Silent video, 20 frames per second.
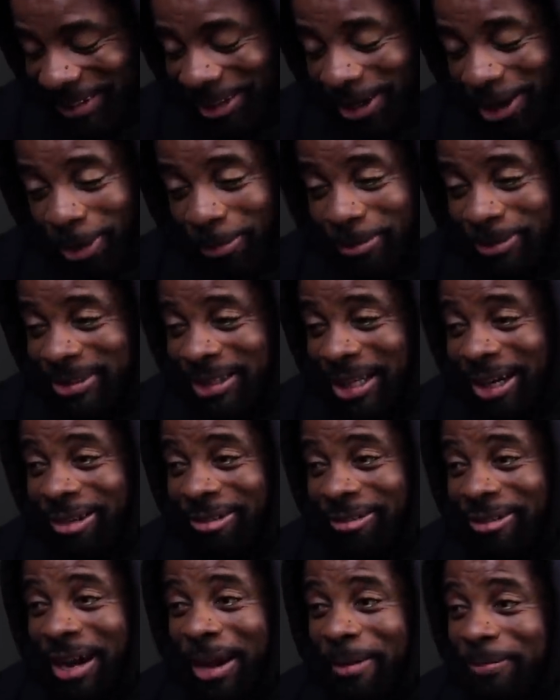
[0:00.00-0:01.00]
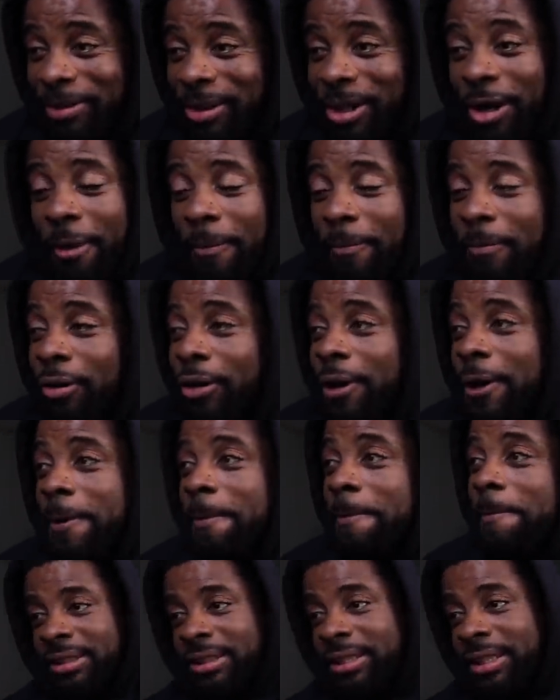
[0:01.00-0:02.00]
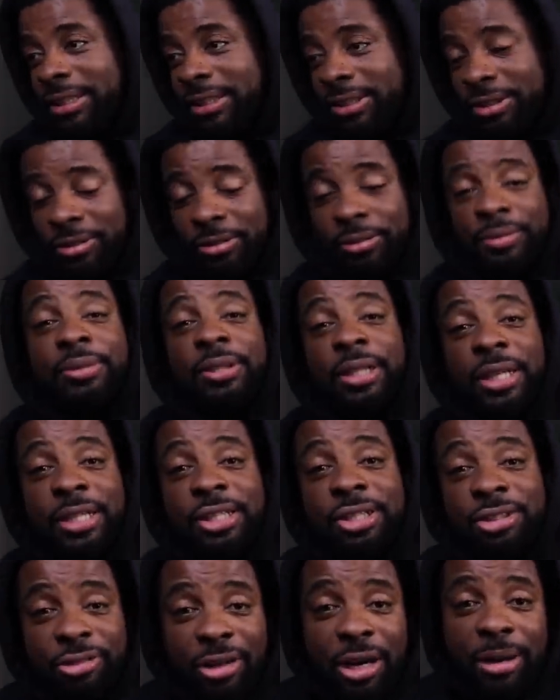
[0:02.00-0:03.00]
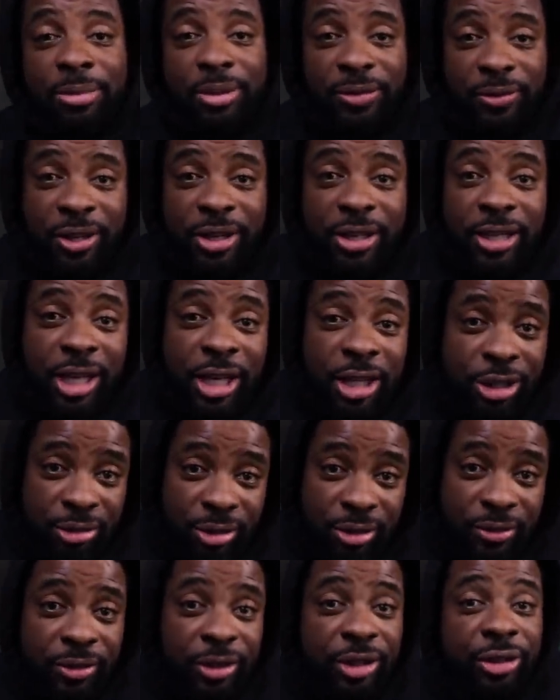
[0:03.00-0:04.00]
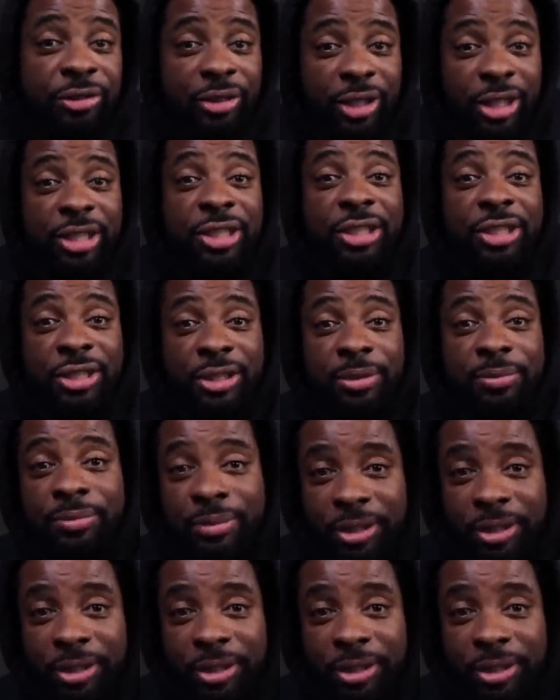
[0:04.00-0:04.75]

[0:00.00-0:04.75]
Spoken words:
I almost got wrapped up, boy. Yeah, so Instagram is very dangerous for your relationship.